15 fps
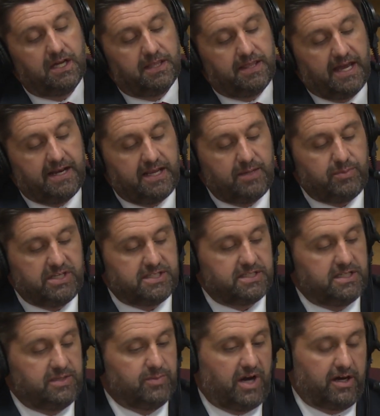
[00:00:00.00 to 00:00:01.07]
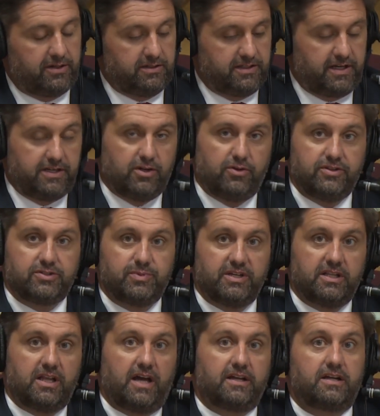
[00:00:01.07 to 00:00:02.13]
That ABC model, and I know there's been
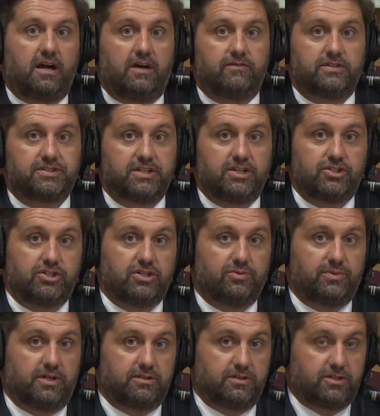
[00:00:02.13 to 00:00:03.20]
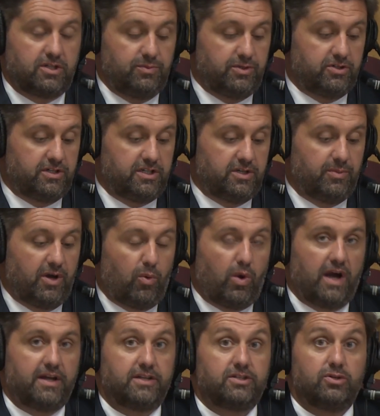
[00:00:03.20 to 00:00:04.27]
a lot of conversation among the community about
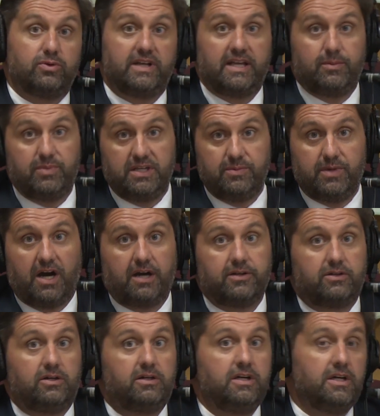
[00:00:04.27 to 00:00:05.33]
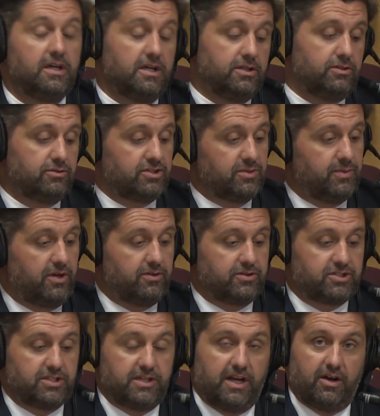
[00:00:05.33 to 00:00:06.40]
why not do an AB model, do some other
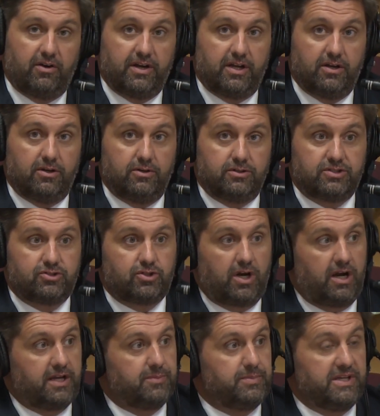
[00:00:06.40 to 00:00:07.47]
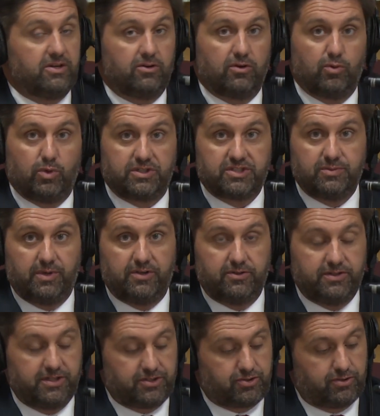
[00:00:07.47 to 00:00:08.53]
scenarios, try and mirror what some
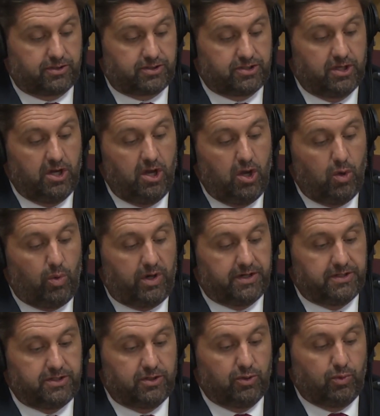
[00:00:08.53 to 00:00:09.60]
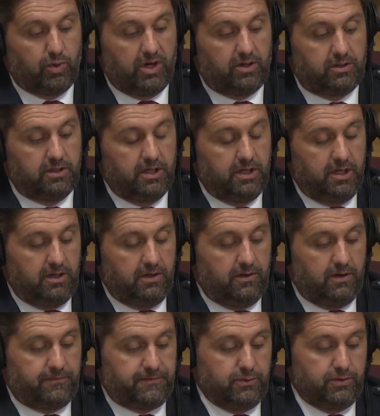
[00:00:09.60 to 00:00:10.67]
other districts want to do. Well,
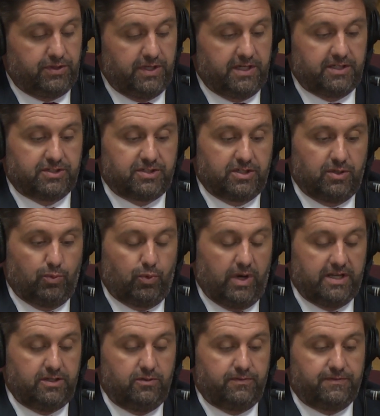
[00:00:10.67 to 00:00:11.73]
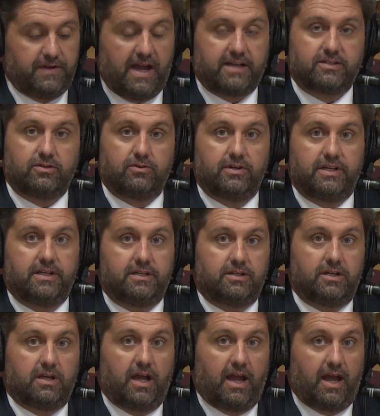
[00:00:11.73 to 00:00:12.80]
a few things. When you factor
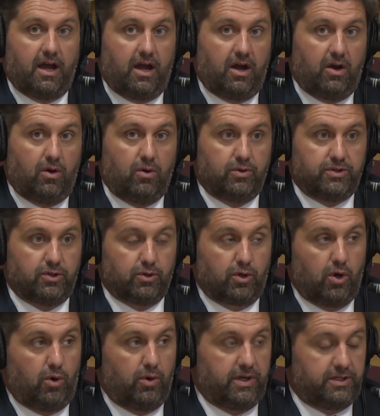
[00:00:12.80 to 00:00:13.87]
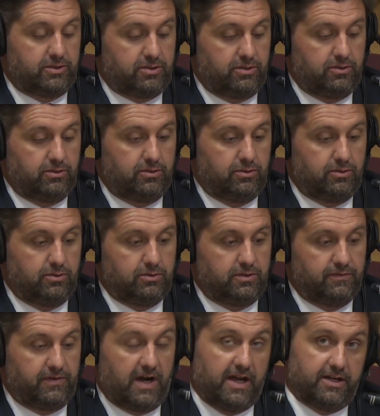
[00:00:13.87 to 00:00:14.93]
in how you're going to
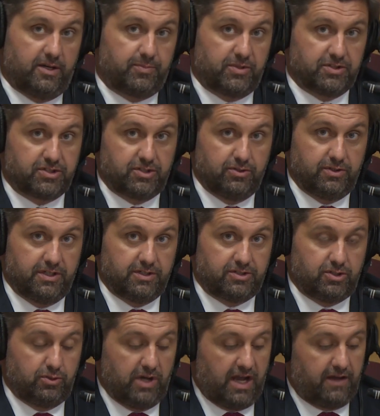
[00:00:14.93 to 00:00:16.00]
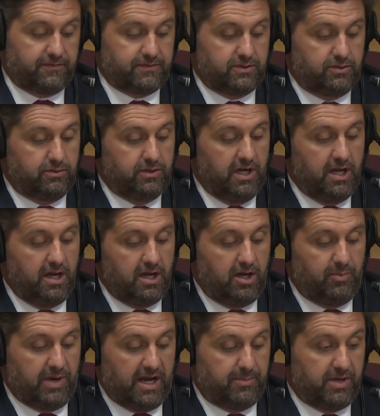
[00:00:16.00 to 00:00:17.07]
divide up the students, you have to
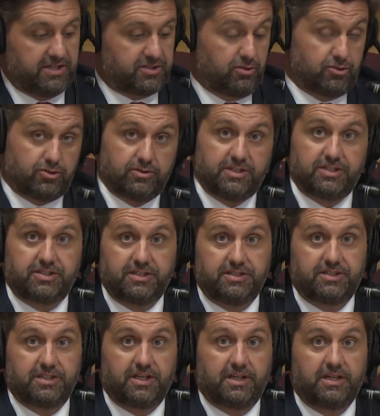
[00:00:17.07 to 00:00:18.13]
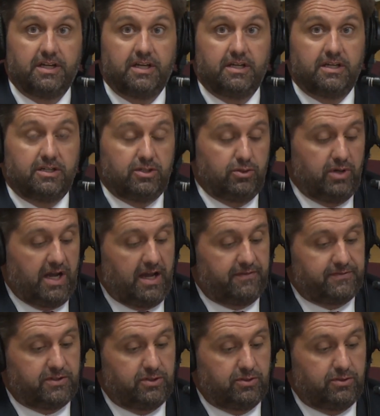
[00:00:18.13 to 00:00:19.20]
abide by social distancing. You
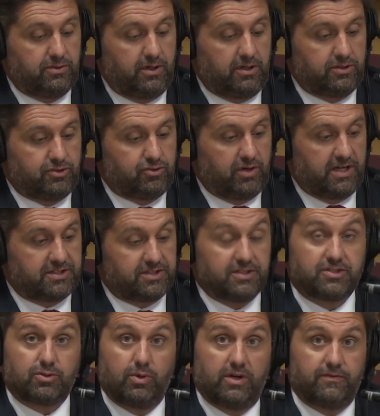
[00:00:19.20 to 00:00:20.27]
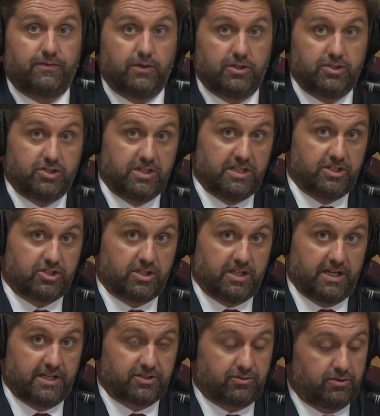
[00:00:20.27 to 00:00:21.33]
have to address the square footage in each
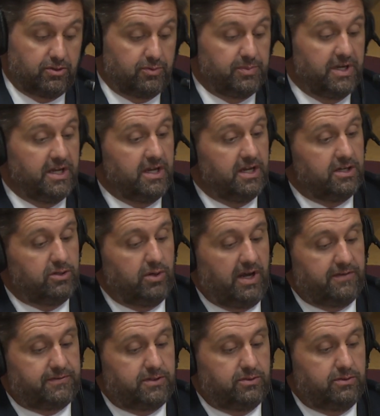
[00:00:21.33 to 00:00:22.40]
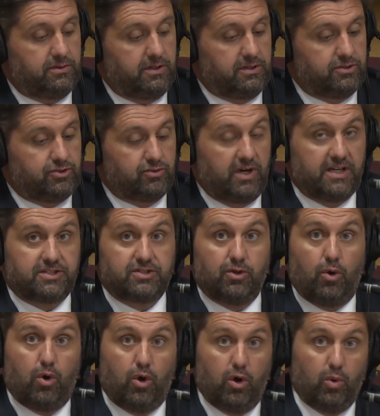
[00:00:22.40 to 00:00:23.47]
classroom. You have to address the
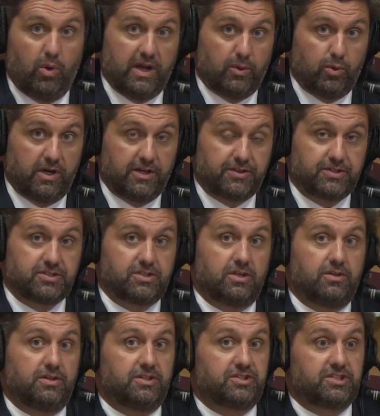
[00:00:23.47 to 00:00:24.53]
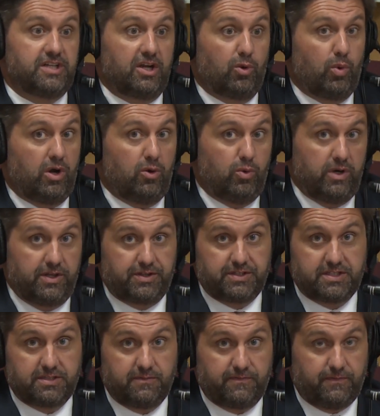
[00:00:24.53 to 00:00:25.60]
hallway widths, the stairwell
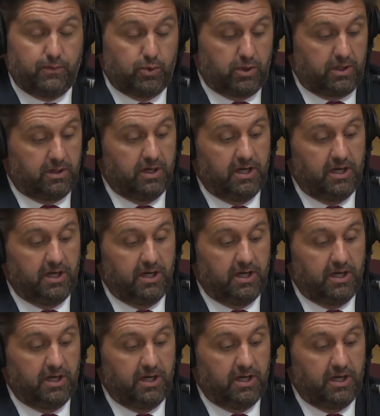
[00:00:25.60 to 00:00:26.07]
widths for